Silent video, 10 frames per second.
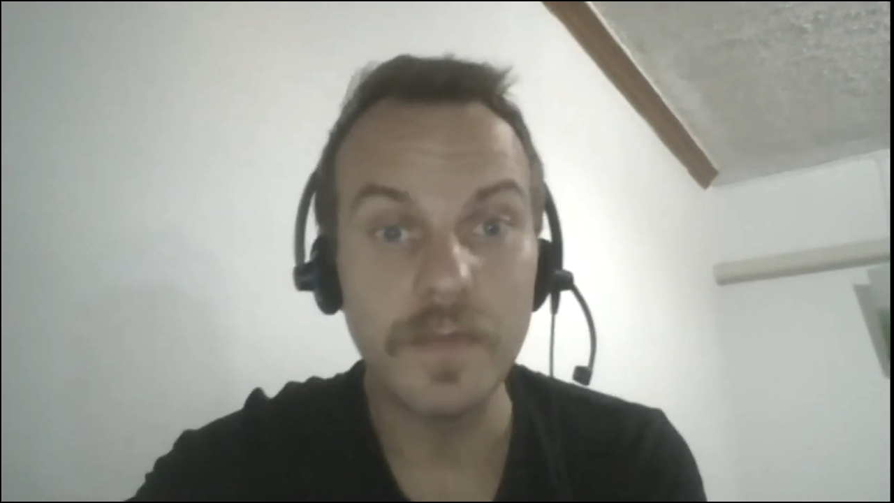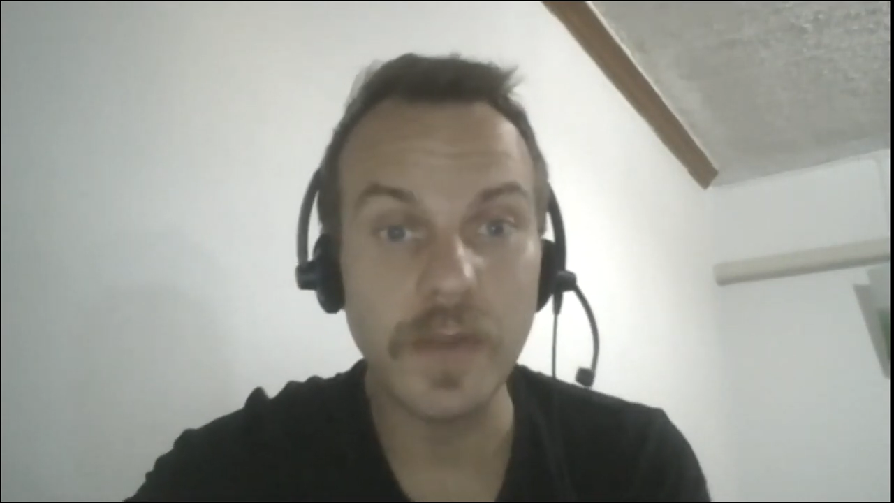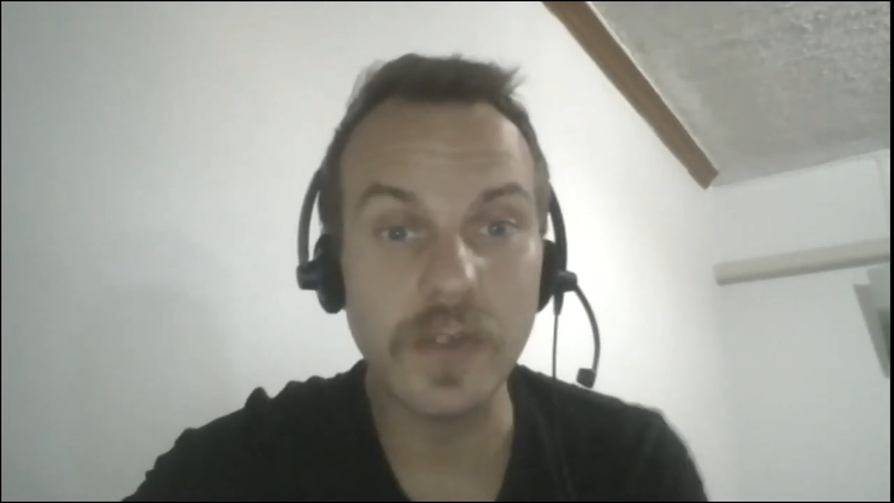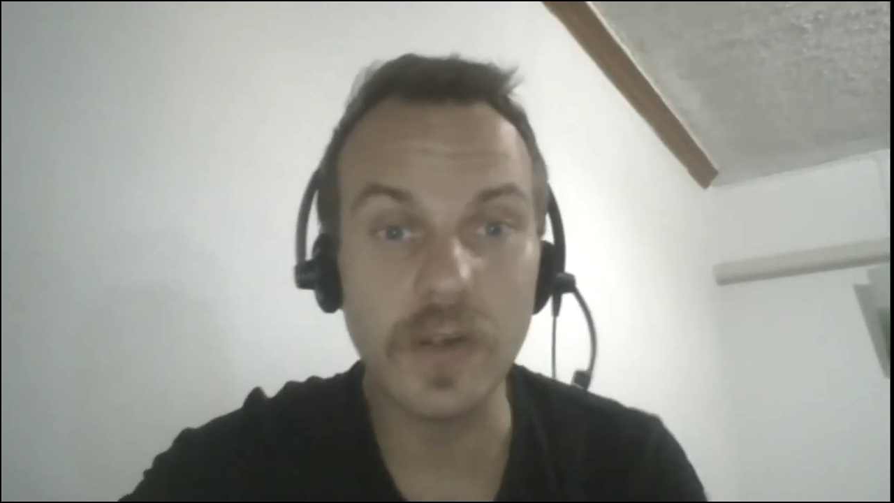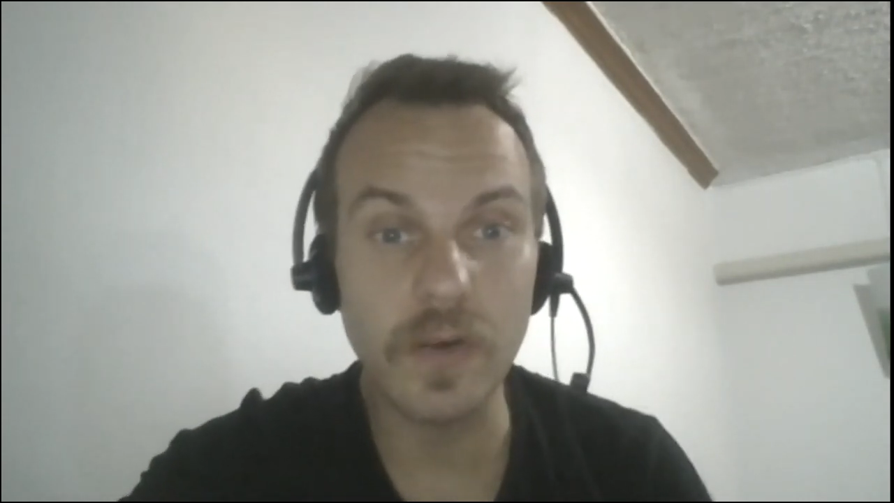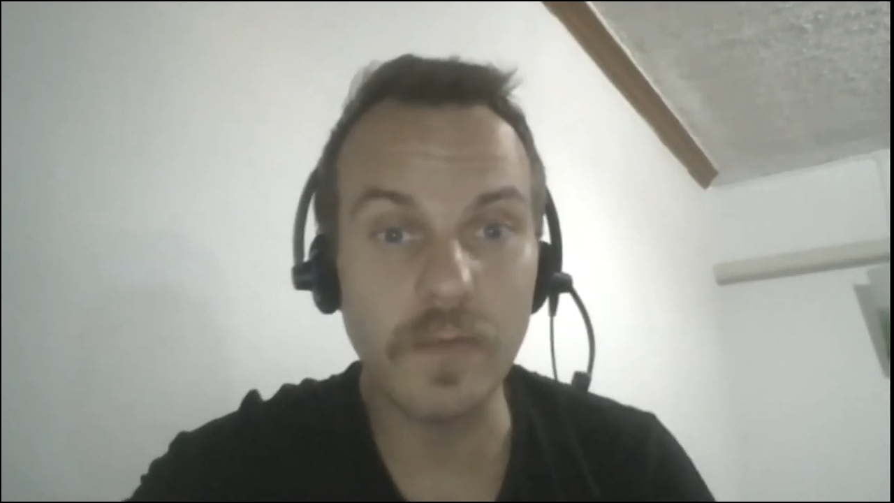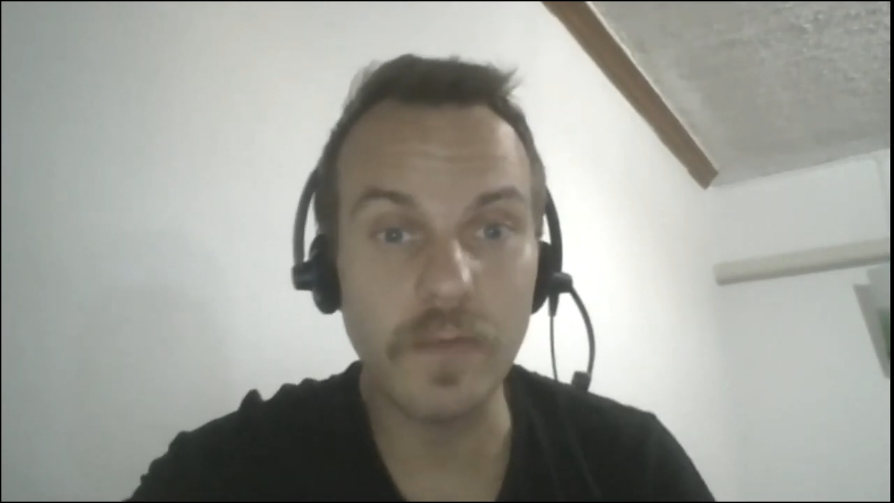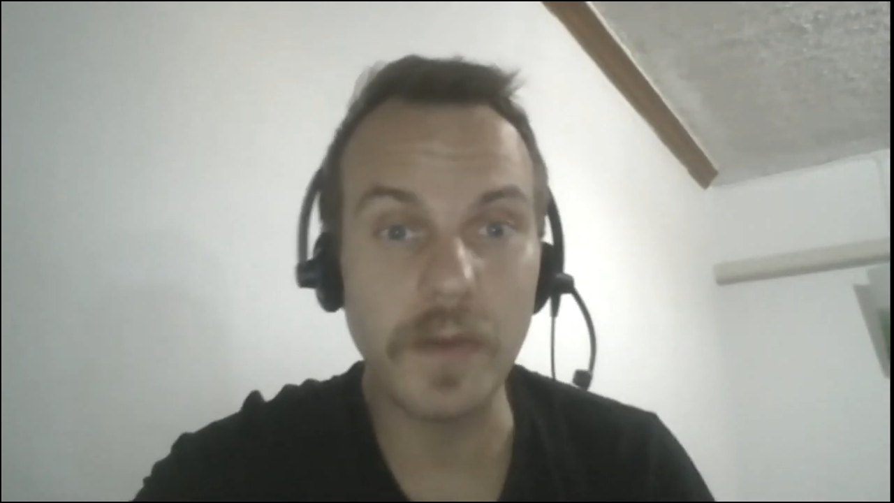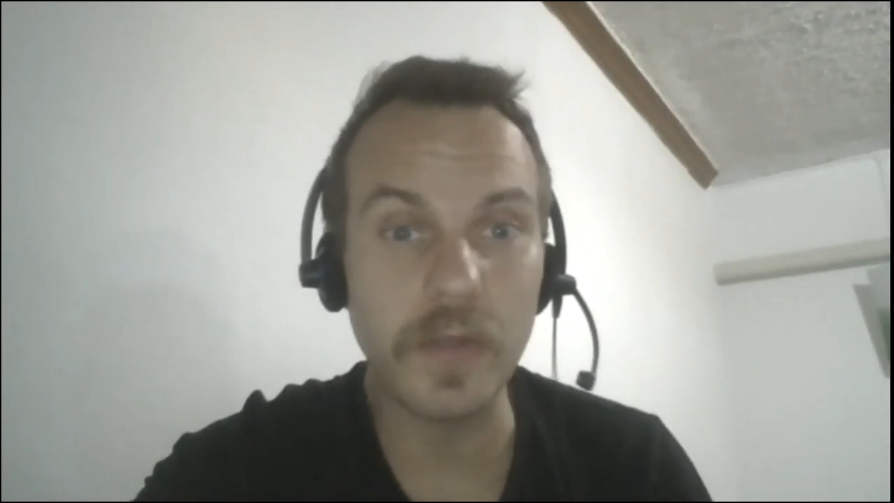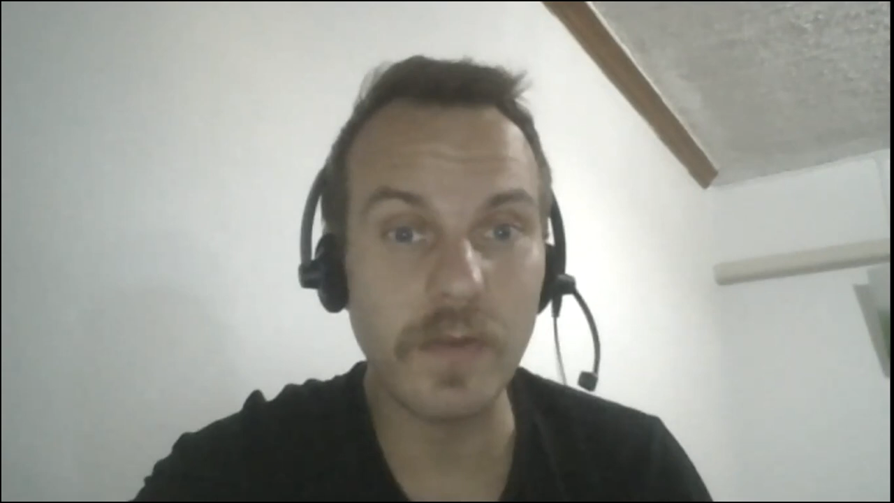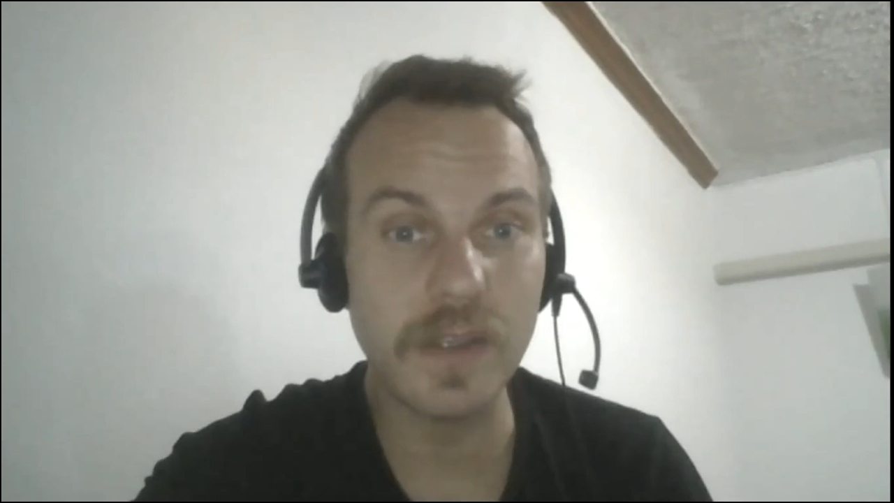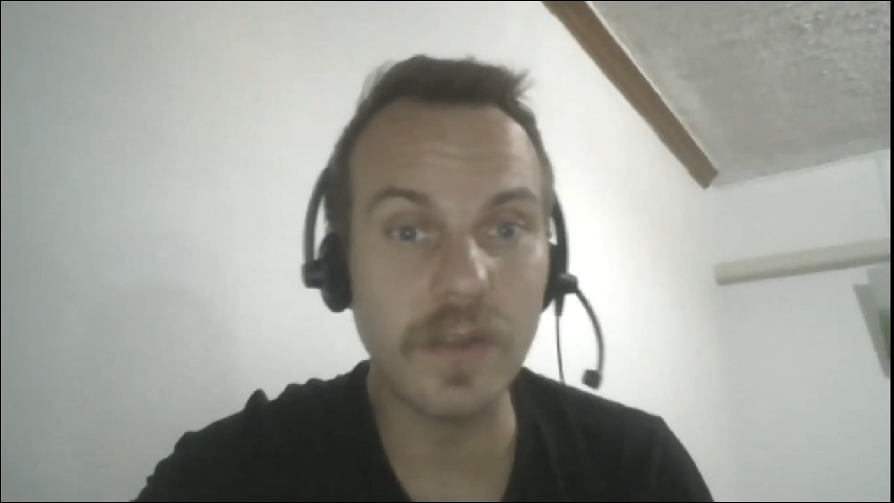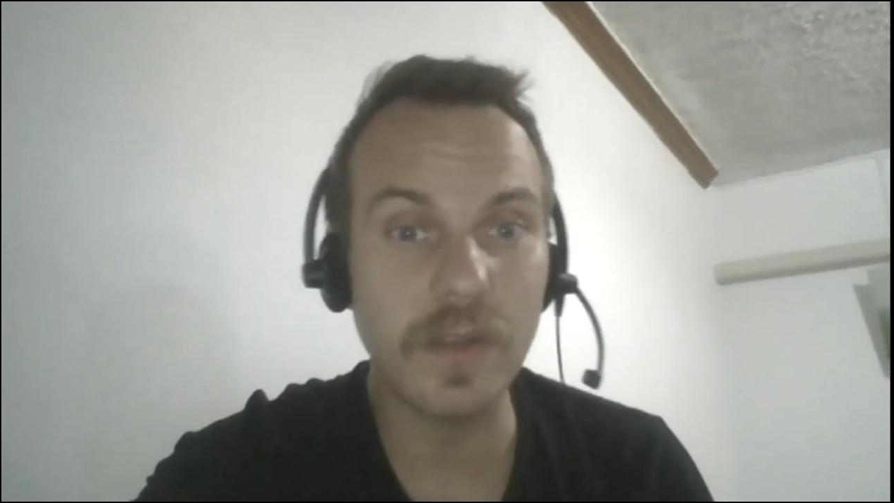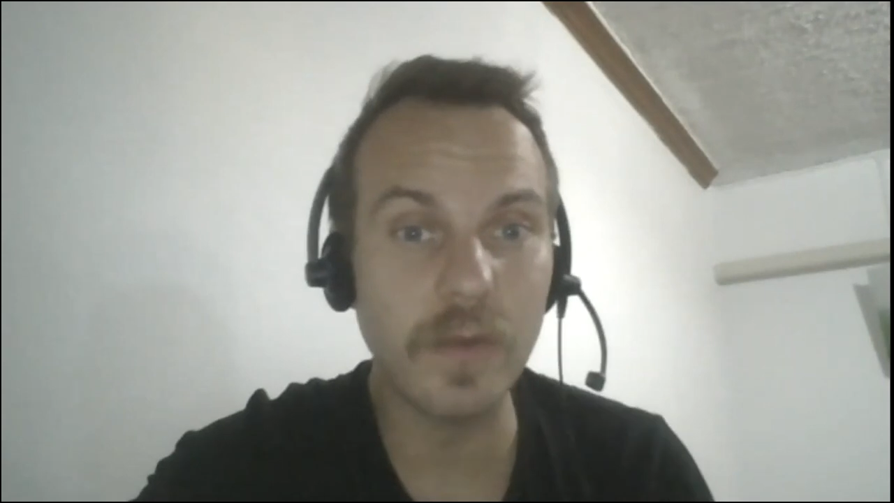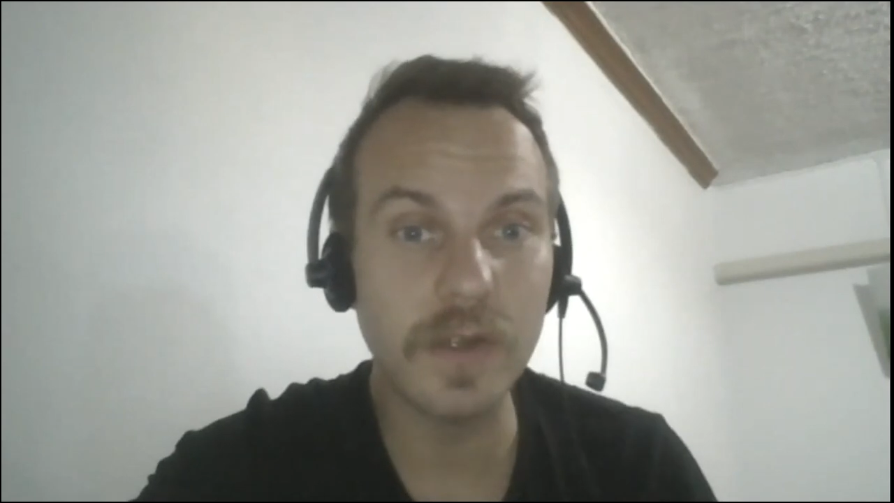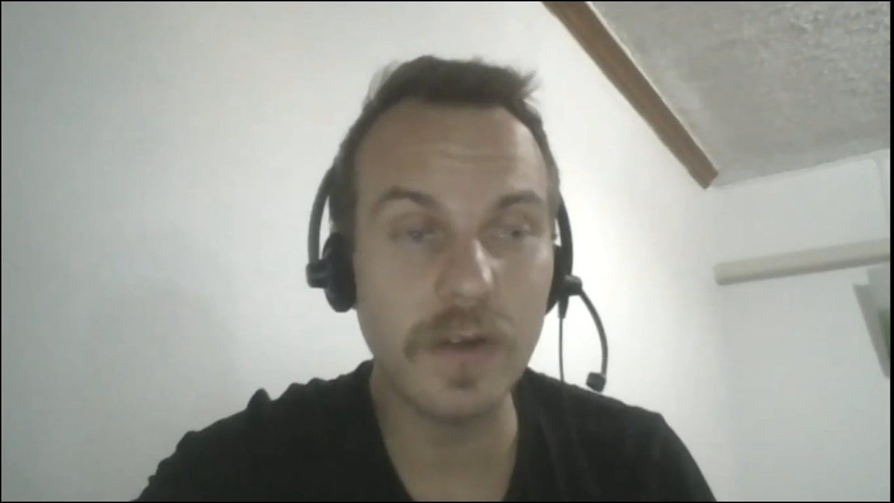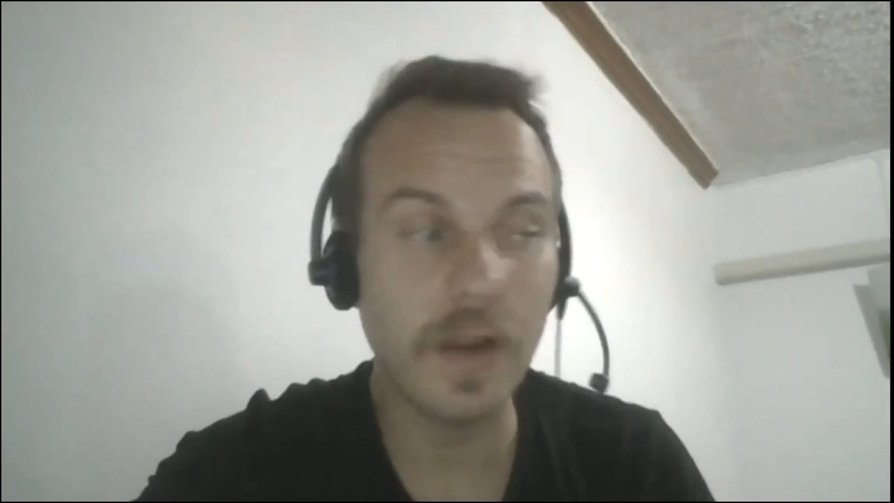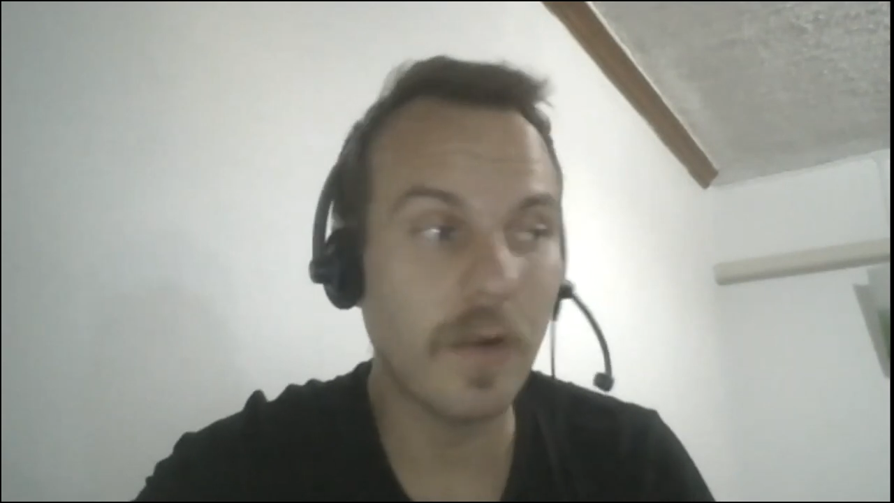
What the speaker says: Not sure about the rest of the winter.